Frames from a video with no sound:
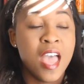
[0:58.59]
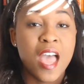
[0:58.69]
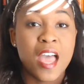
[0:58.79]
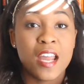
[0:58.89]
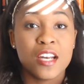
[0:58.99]

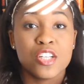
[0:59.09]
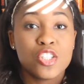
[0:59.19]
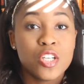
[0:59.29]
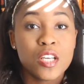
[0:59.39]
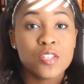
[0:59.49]
And
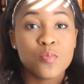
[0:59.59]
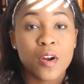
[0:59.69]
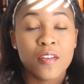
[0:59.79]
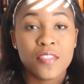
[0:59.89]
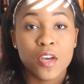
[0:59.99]
she is
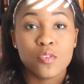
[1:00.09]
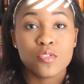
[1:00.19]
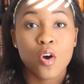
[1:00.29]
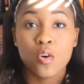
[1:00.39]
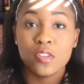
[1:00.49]
one of
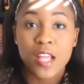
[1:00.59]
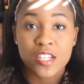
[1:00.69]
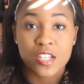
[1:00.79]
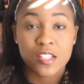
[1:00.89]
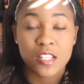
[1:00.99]
those old
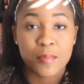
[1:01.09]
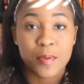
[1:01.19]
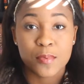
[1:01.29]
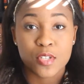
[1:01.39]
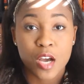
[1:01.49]
legends that
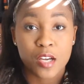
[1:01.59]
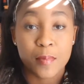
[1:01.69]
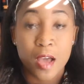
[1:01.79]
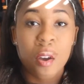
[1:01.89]
people talk about.